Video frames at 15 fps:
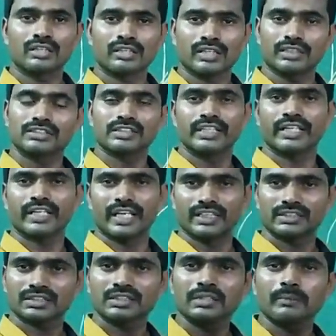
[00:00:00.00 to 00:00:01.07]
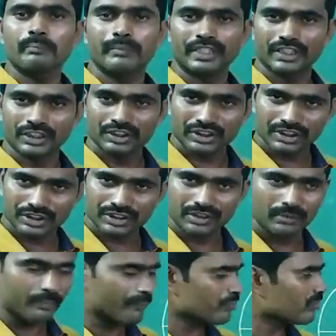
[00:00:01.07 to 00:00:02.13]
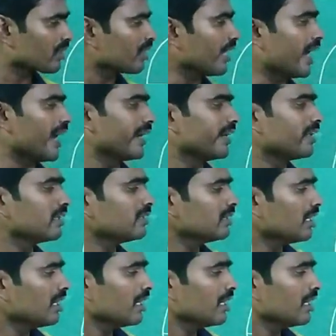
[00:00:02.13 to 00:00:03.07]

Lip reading: considered as a British system, and